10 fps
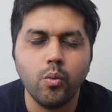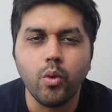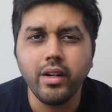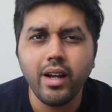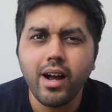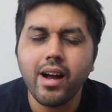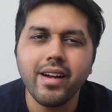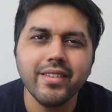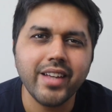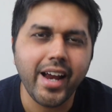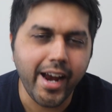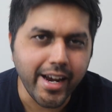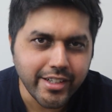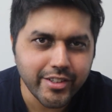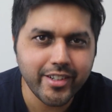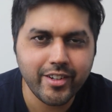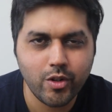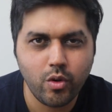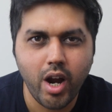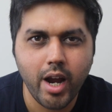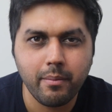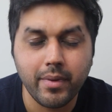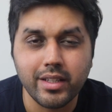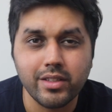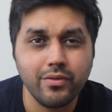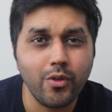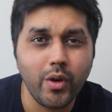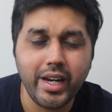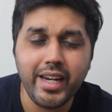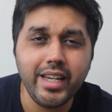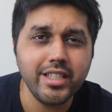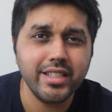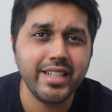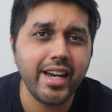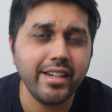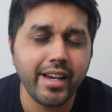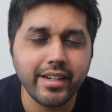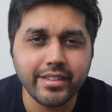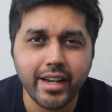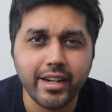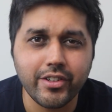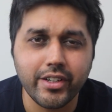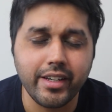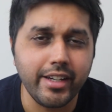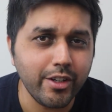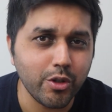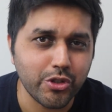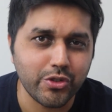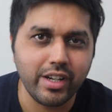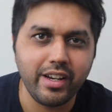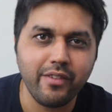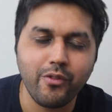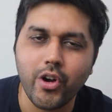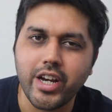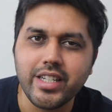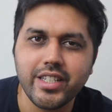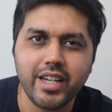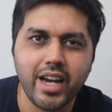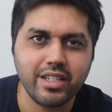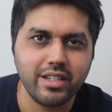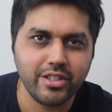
What are the entry requirements for each state and territory in Australia for international